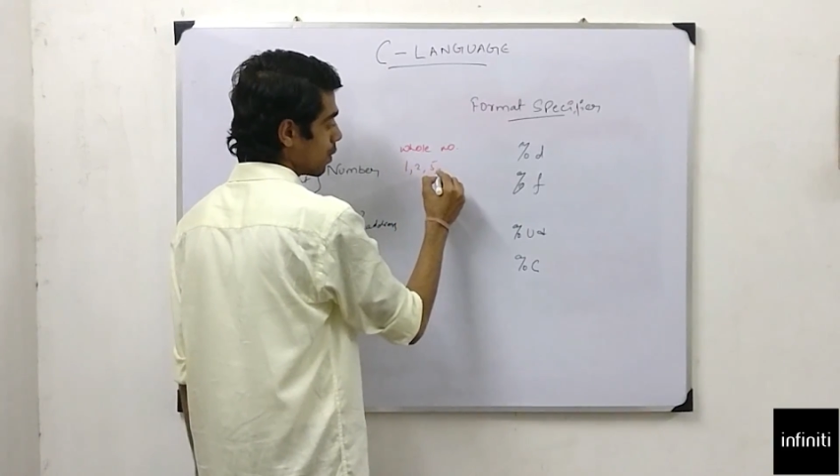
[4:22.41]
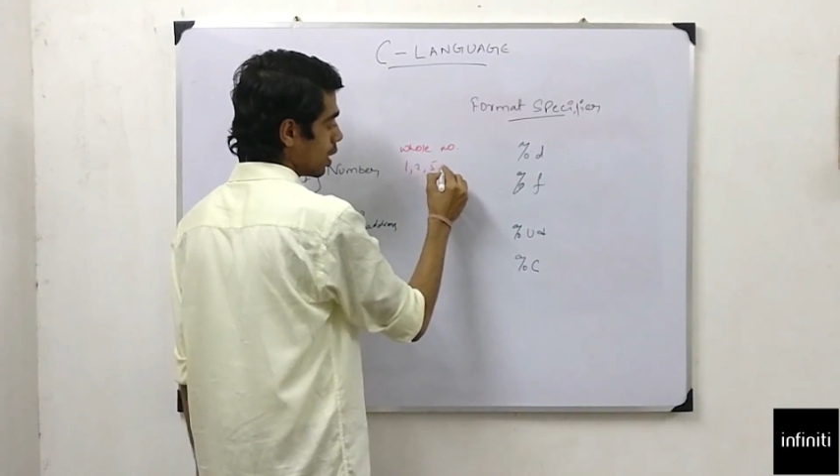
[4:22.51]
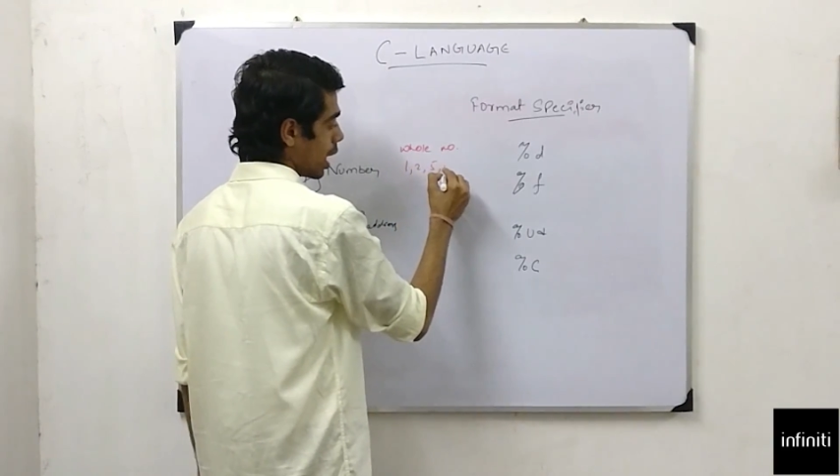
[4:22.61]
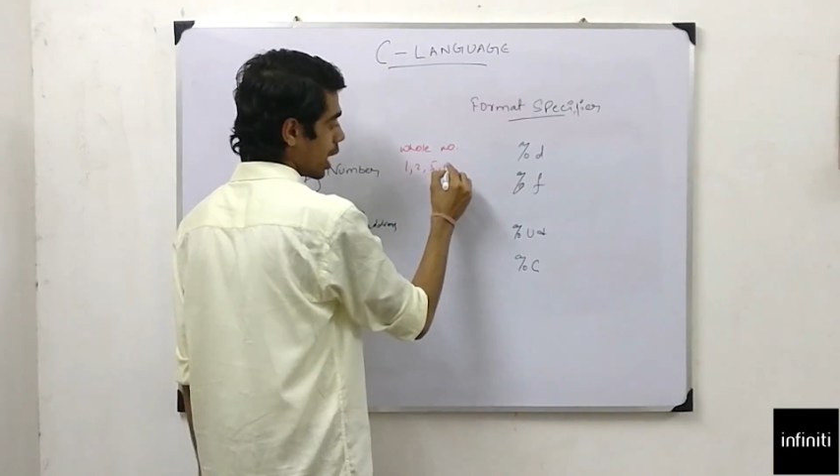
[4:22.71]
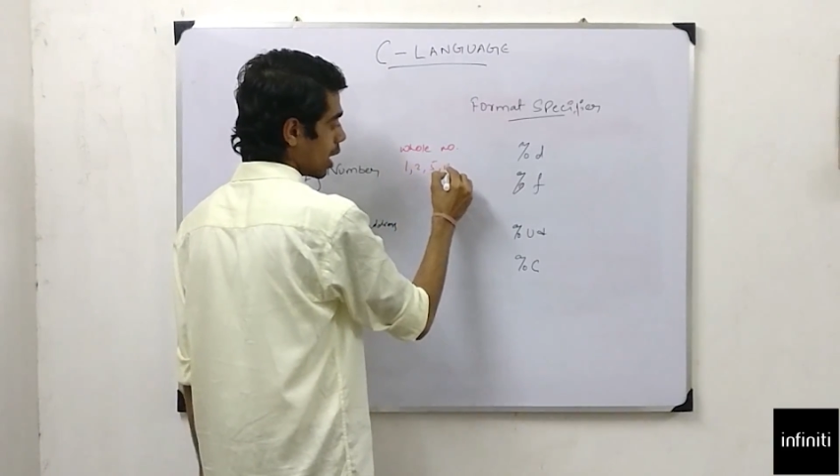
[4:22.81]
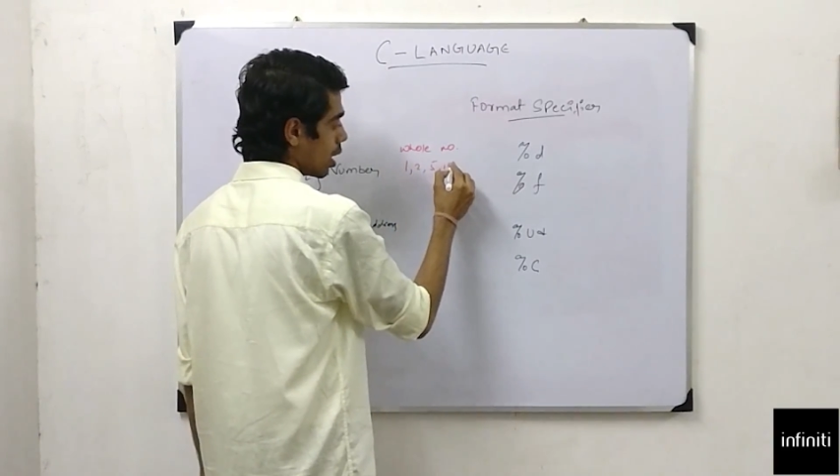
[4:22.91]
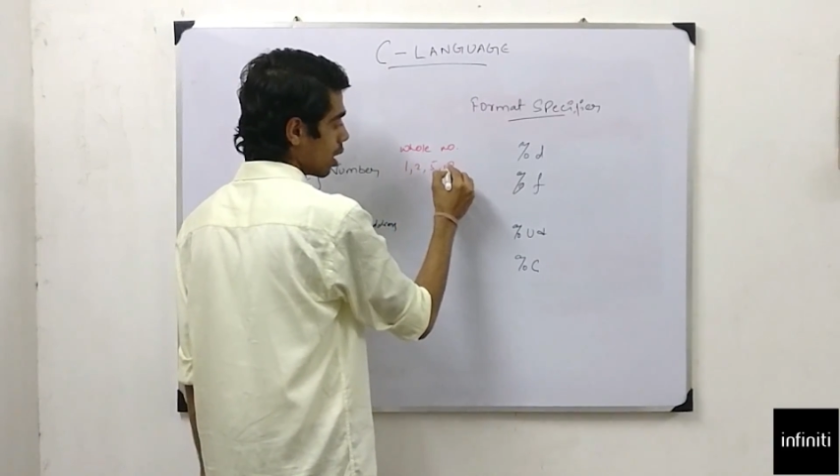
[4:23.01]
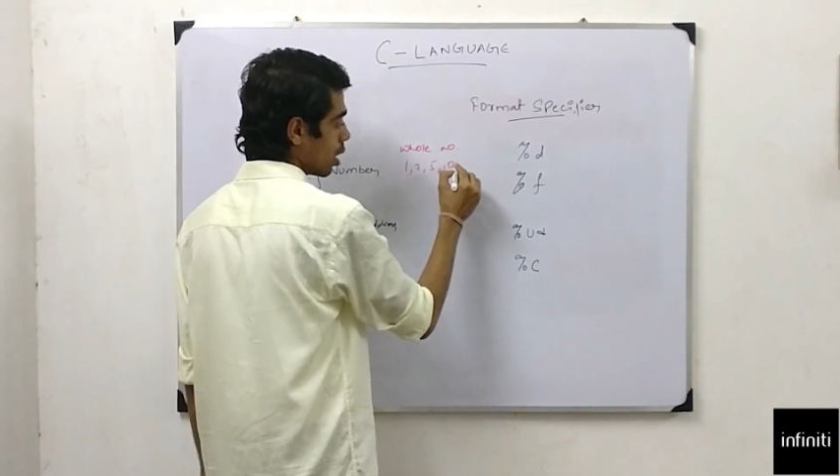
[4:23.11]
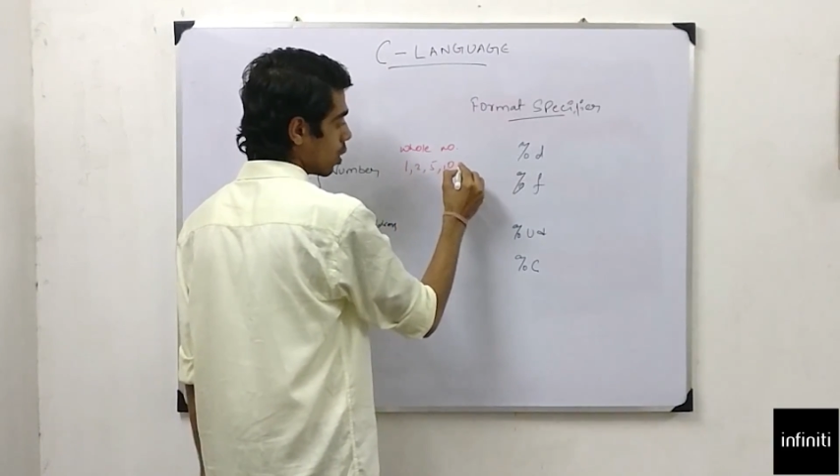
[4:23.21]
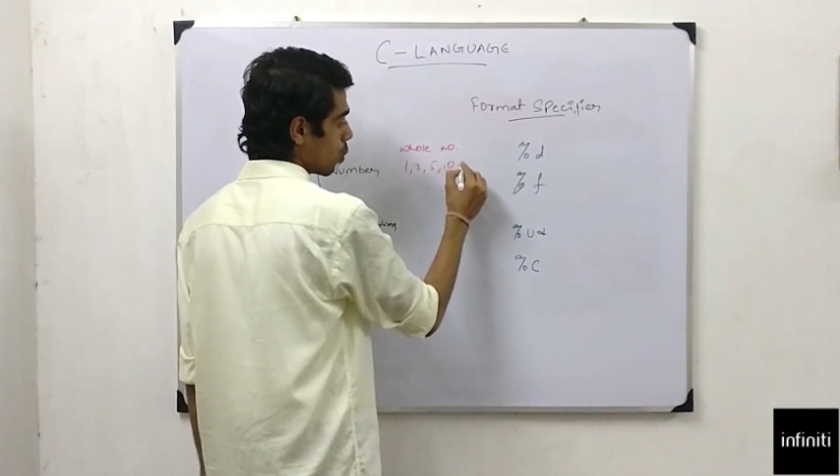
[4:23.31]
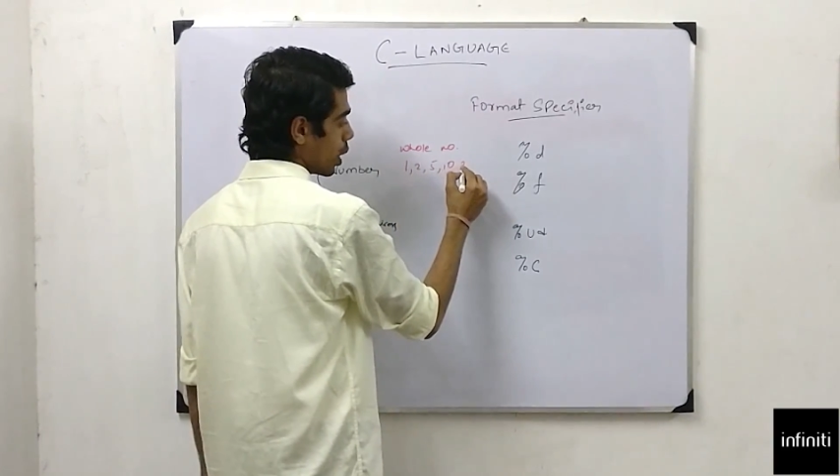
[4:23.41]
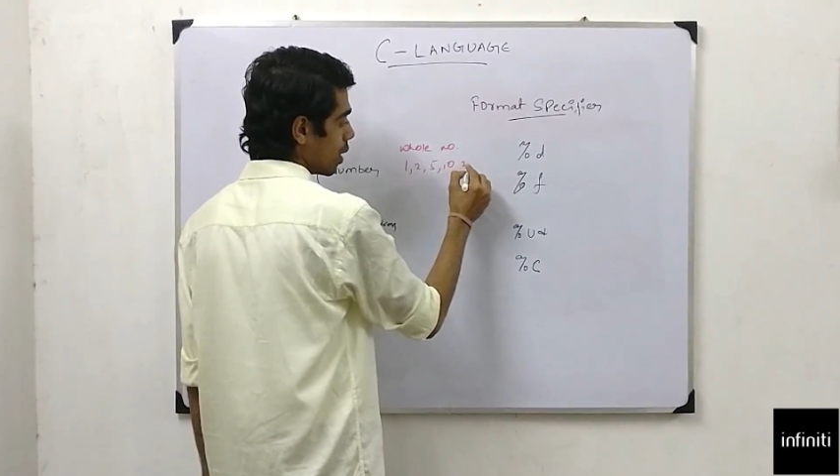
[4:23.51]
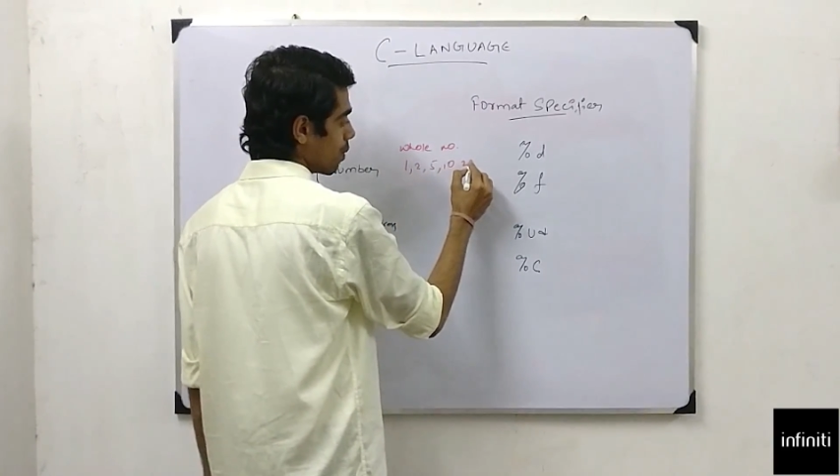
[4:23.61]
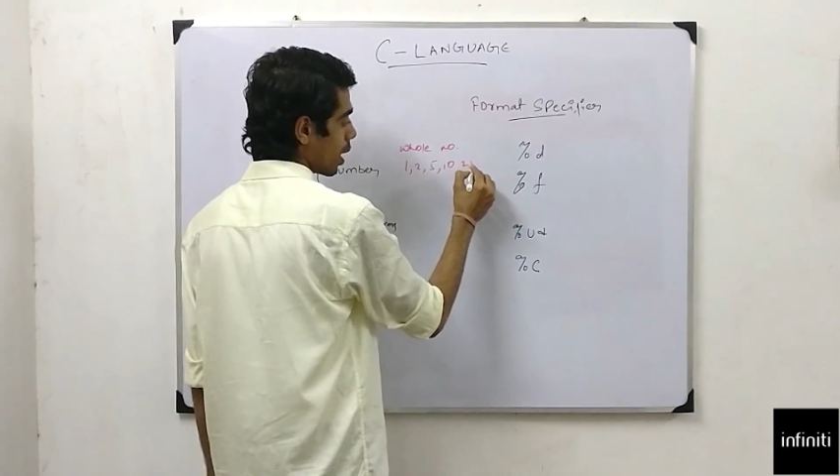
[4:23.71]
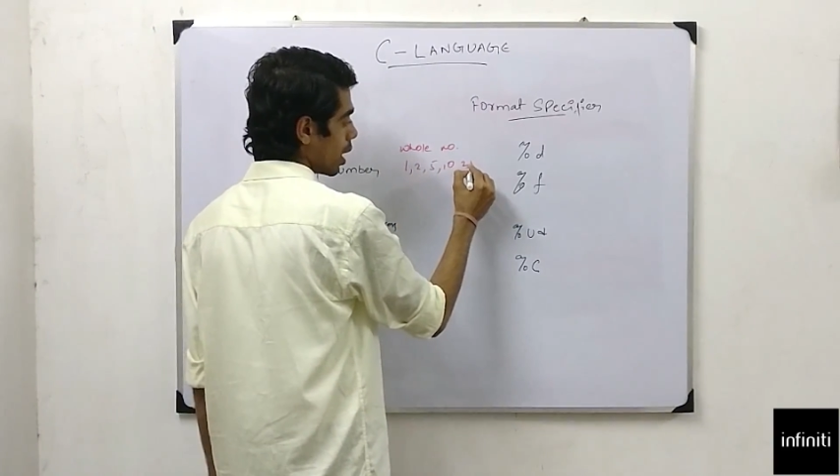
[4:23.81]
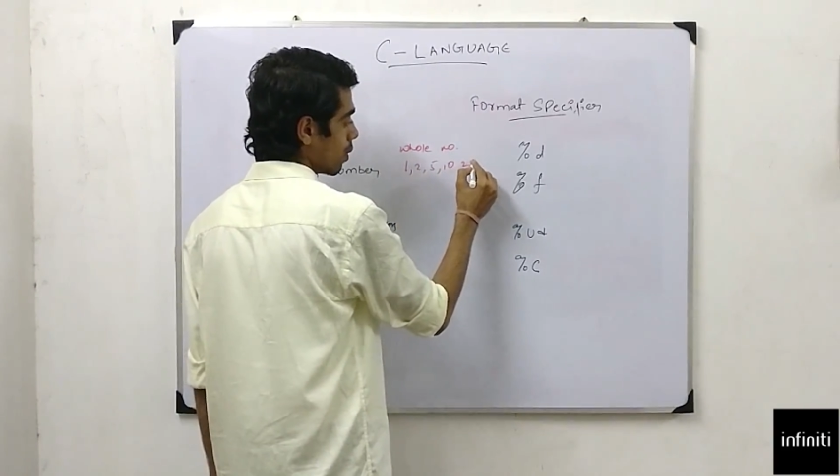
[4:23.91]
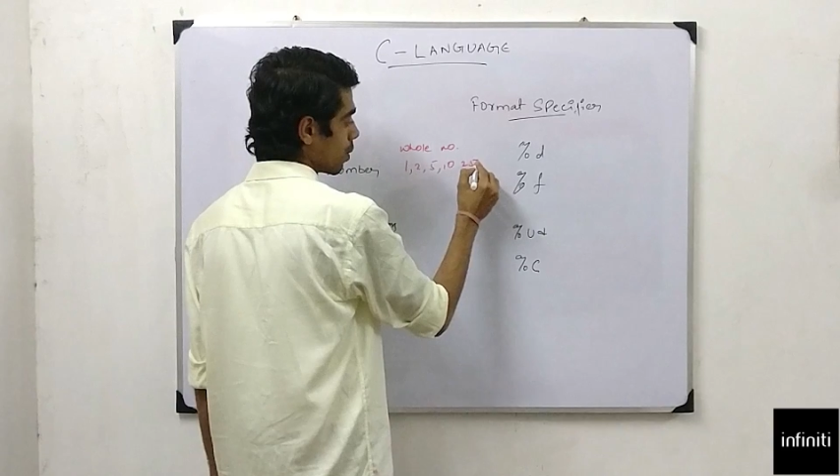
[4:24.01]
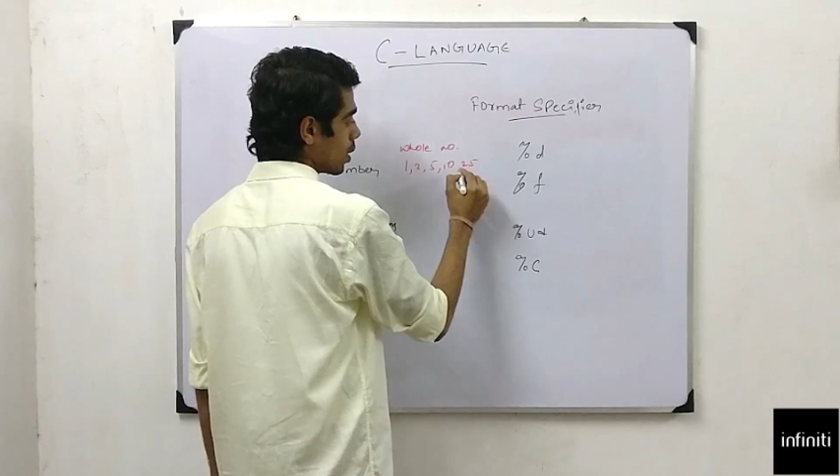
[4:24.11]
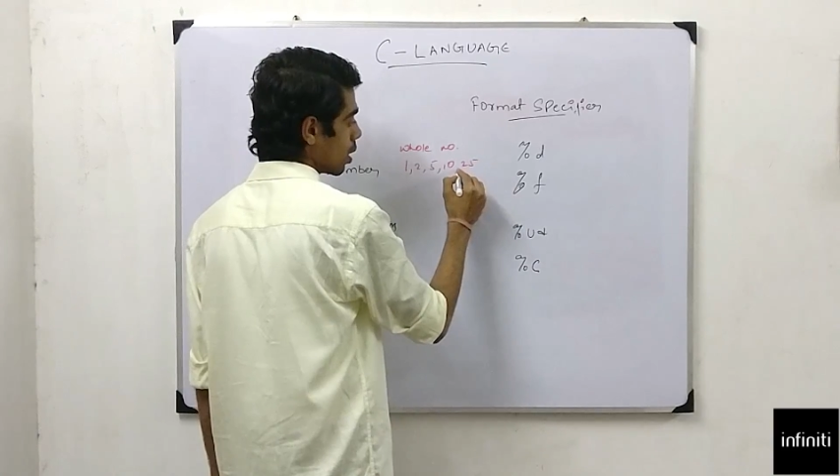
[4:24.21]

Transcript: 10, 25,